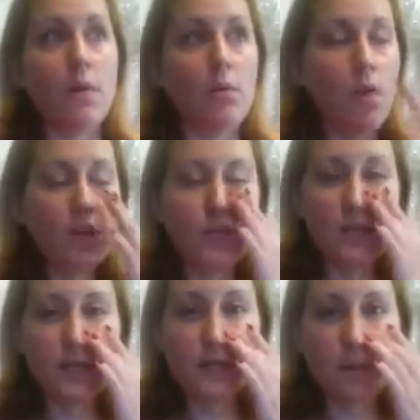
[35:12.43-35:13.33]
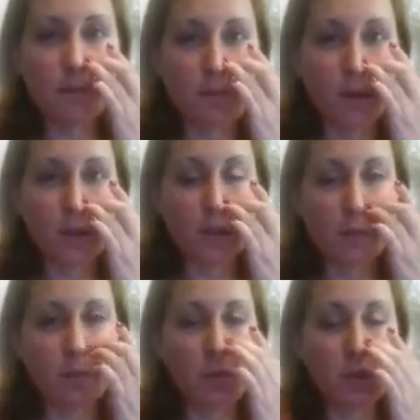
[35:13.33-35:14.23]
rushing some
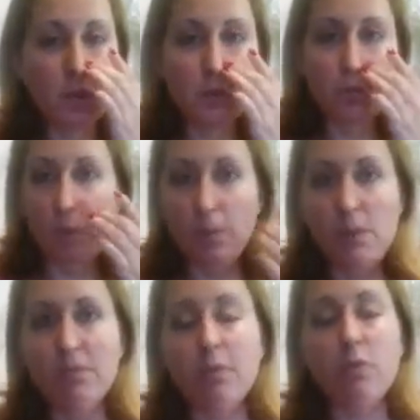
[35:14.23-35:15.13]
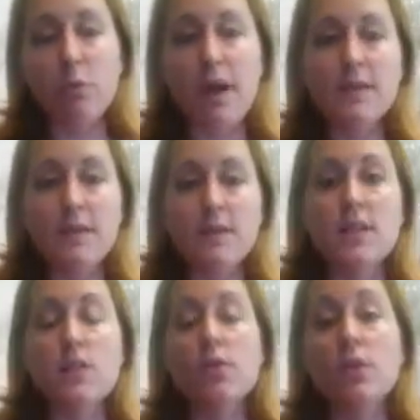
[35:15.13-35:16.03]
emotion probably from the past,
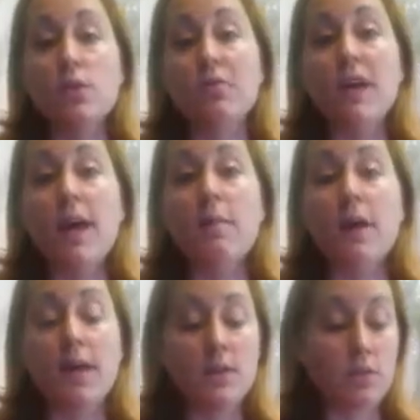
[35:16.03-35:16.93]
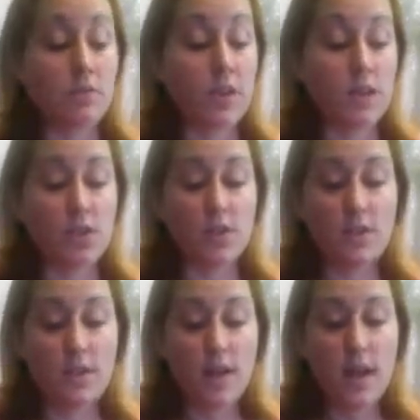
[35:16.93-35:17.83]
etc., to them, and so they
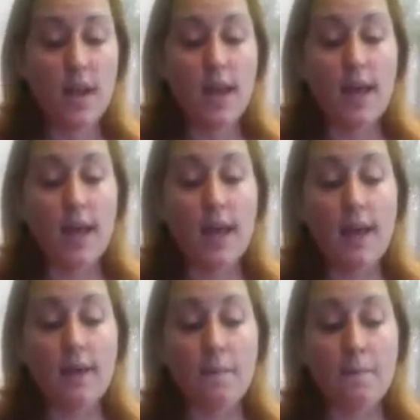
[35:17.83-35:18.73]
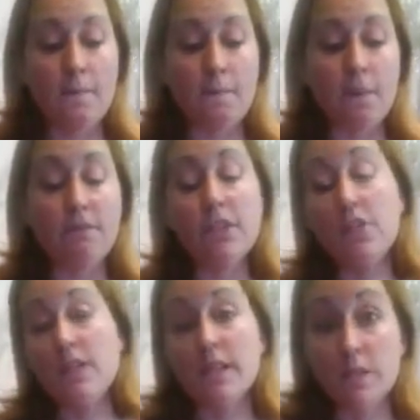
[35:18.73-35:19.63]
just
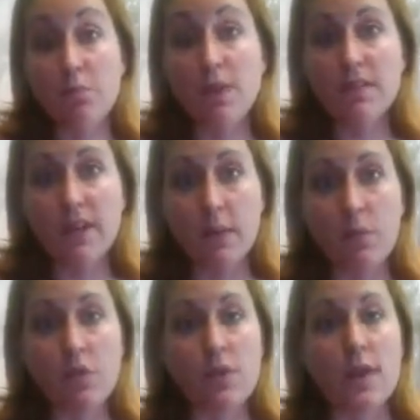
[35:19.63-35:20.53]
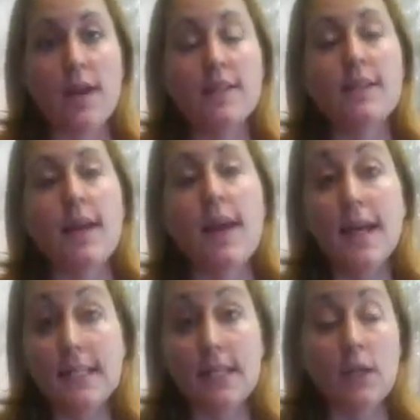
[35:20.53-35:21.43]
express that emotion as
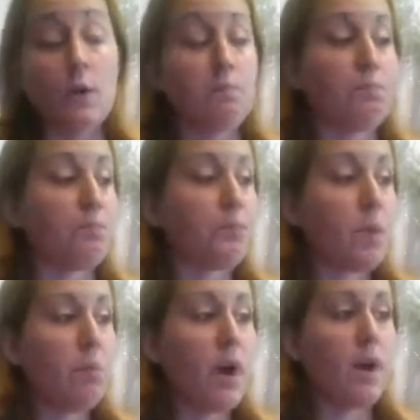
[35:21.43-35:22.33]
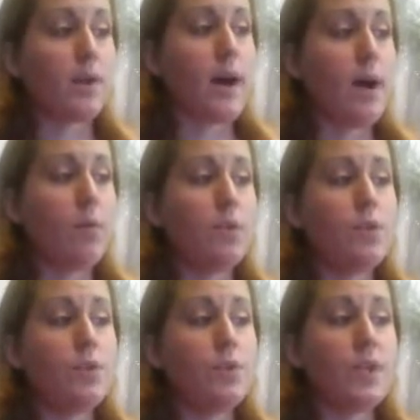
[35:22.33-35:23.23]
hating you. But I
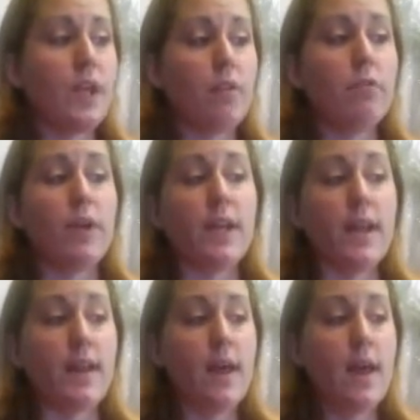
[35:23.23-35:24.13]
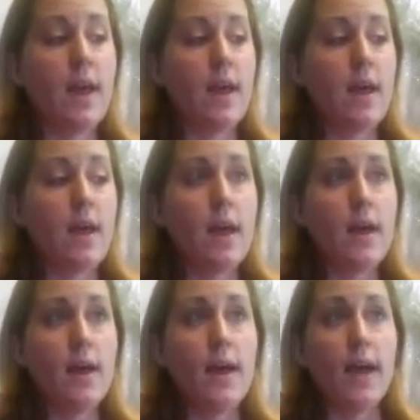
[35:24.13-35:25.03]
want you to get over it
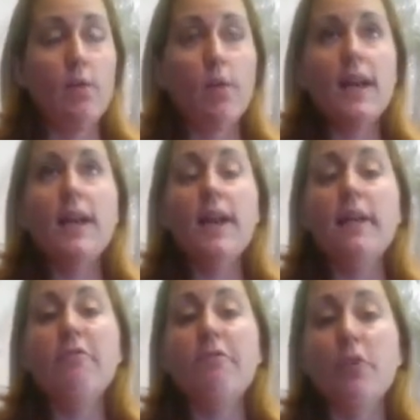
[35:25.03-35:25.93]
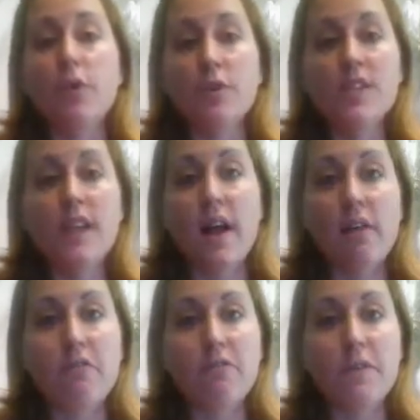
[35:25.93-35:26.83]
and really live for
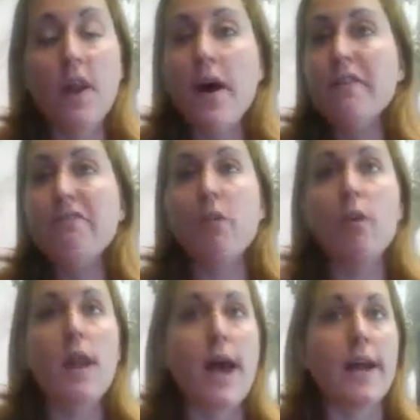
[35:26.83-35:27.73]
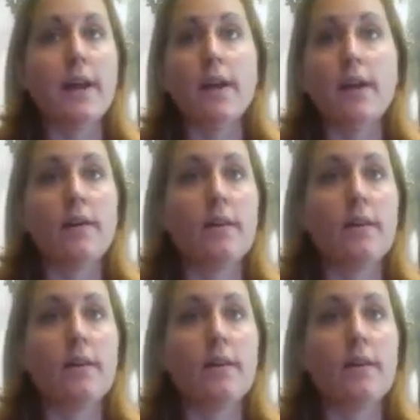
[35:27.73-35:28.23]
yourself, not for like,